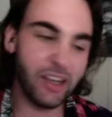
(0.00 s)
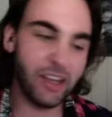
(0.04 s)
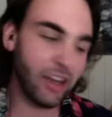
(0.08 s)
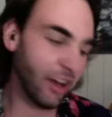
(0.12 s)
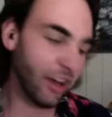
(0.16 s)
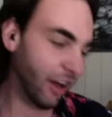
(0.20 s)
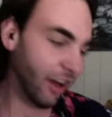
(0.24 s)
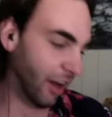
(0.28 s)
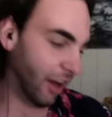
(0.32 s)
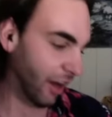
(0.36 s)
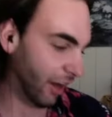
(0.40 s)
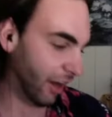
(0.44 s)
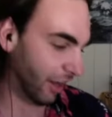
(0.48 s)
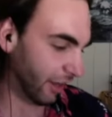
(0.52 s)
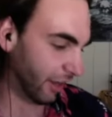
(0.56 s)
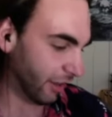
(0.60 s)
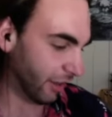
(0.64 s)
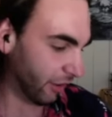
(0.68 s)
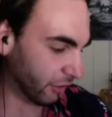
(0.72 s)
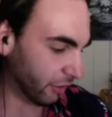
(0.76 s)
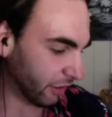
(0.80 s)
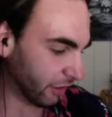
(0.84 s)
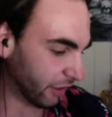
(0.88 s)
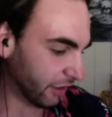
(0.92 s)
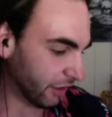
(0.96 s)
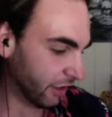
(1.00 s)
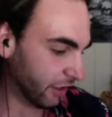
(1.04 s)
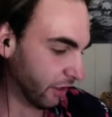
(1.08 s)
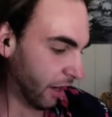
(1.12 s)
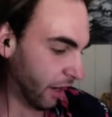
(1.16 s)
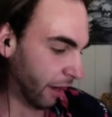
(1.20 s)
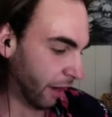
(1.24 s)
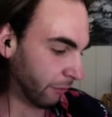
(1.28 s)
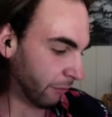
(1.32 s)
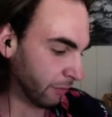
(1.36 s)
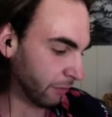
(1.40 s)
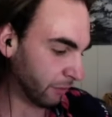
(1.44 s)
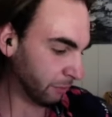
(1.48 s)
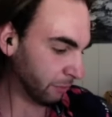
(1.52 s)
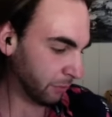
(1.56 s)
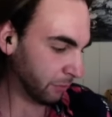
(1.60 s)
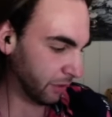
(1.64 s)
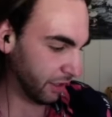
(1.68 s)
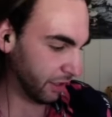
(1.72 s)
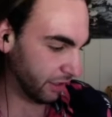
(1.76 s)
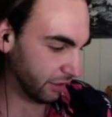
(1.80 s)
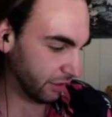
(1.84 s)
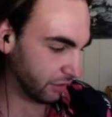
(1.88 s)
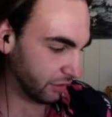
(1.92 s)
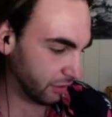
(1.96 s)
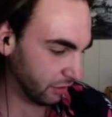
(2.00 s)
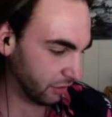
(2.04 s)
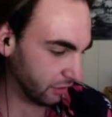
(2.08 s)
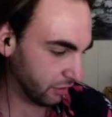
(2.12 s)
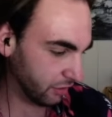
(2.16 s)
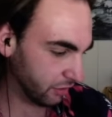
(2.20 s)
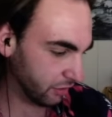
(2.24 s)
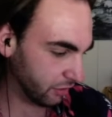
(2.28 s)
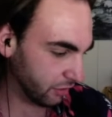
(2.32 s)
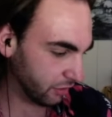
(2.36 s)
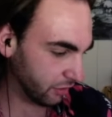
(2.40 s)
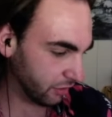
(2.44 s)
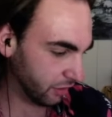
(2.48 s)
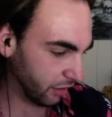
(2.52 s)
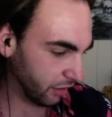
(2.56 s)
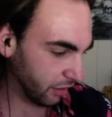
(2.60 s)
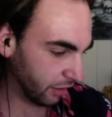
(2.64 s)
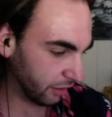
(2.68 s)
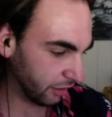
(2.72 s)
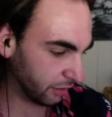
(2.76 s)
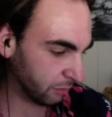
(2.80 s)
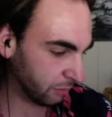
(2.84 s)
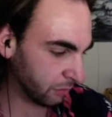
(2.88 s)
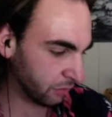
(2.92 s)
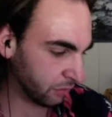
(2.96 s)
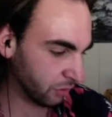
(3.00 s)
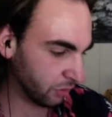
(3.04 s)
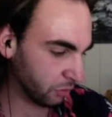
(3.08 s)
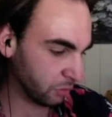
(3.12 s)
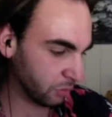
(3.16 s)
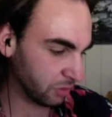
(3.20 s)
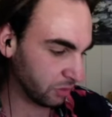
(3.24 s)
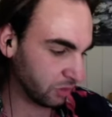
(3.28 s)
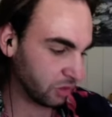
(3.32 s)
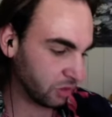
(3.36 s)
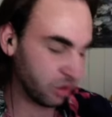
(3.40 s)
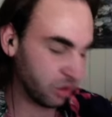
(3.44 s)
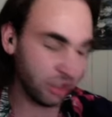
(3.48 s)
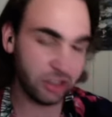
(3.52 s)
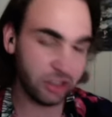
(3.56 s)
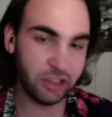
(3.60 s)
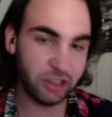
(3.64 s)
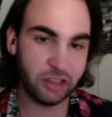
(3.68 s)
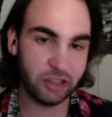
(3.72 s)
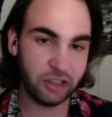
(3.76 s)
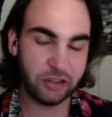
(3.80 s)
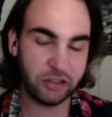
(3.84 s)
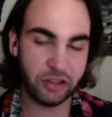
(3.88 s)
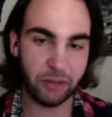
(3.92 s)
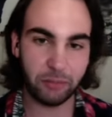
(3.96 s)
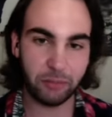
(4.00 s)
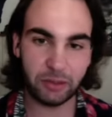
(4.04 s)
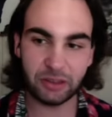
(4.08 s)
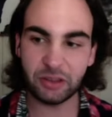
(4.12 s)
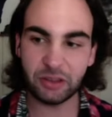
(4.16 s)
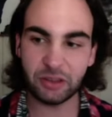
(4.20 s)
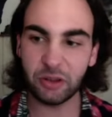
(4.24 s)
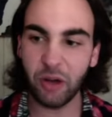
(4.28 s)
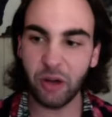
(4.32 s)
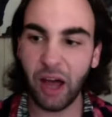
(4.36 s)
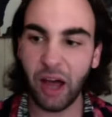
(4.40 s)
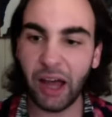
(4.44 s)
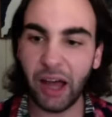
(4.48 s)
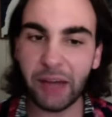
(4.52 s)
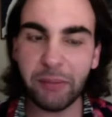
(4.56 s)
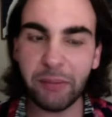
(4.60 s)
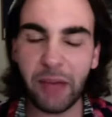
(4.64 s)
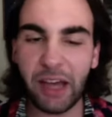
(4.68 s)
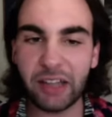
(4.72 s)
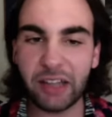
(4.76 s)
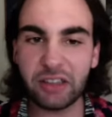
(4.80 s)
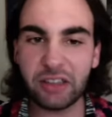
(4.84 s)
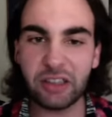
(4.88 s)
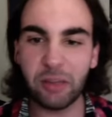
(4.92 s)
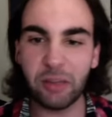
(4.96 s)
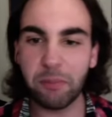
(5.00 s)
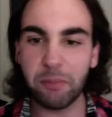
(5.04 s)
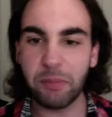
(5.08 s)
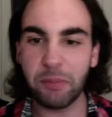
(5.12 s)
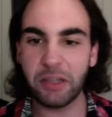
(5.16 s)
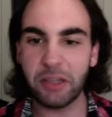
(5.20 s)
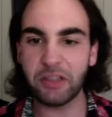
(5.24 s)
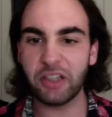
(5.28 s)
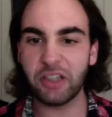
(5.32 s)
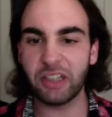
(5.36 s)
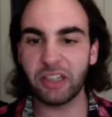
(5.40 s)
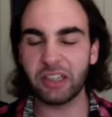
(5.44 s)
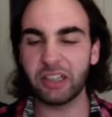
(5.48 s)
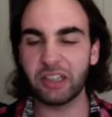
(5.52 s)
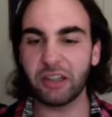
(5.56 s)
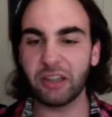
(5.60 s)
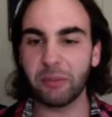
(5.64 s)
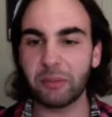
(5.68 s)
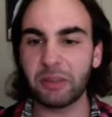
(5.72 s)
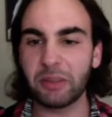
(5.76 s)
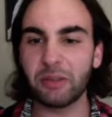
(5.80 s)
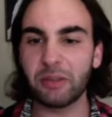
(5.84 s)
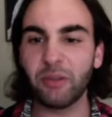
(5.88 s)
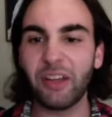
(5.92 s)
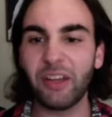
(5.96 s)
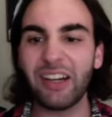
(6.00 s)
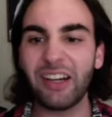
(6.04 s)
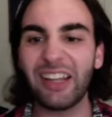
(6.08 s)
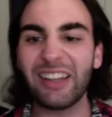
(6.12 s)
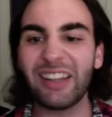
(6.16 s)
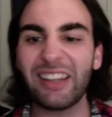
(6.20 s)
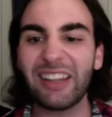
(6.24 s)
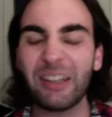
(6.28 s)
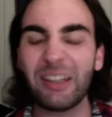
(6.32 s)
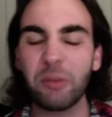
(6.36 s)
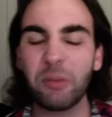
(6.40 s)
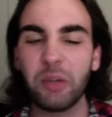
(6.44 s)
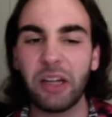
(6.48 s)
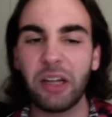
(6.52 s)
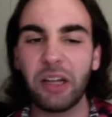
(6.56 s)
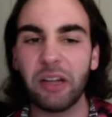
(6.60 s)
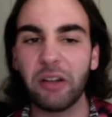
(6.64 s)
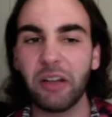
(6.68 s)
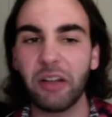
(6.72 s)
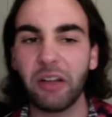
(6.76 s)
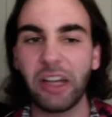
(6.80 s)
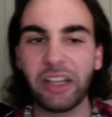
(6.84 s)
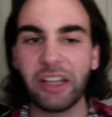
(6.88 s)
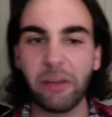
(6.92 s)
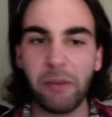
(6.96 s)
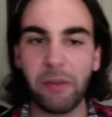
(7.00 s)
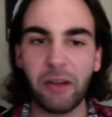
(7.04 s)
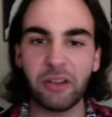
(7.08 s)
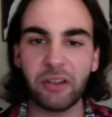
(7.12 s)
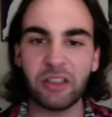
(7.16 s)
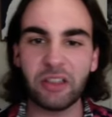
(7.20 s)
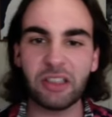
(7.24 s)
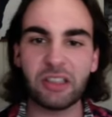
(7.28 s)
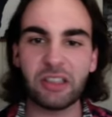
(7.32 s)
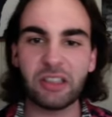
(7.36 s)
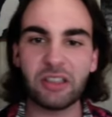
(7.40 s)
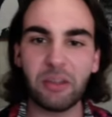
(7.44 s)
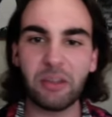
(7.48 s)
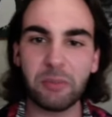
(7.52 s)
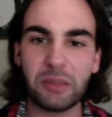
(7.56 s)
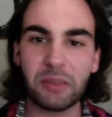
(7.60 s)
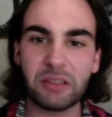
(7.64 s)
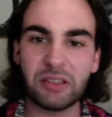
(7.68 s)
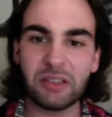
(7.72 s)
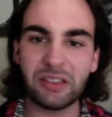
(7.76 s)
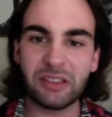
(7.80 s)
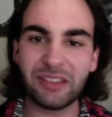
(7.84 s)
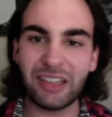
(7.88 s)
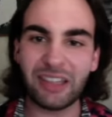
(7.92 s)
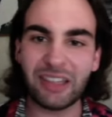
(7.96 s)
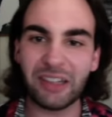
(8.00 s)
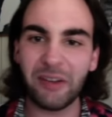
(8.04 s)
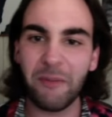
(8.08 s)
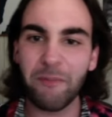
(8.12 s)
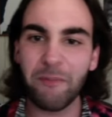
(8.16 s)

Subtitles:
Okay, I'm going to pick, I think I'm going to go with chicken and dumplings. So I'm actually a big chicken and dumplings fan. And I think what I like about chicken and dumplings is like